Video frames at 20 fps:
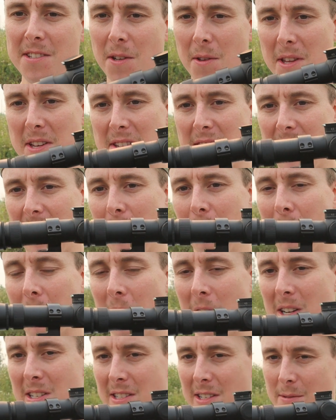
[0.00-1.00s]
so the same
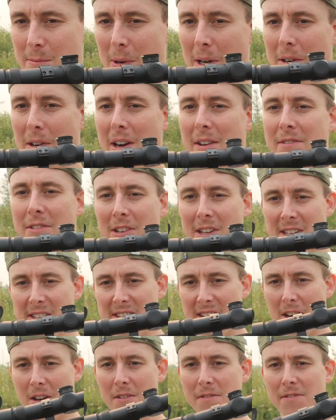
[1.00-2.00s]
cost as my rifle
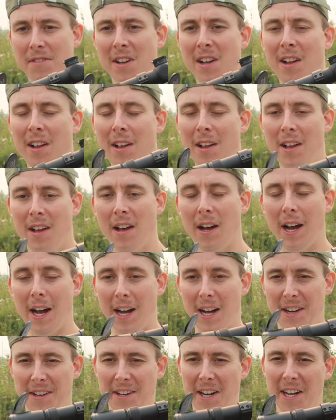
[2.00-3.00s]
itself.
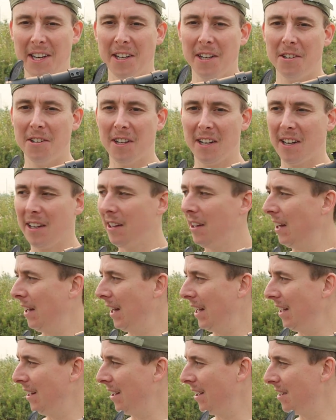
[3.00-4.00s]
900
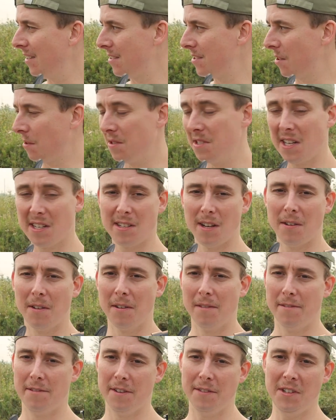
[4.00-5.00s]
Canadian, so
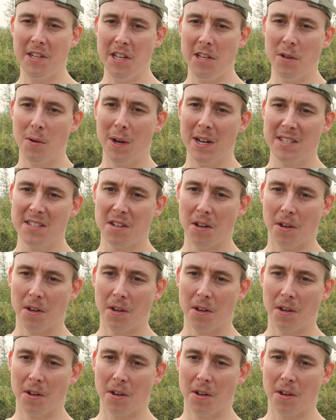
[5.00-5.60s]
650 US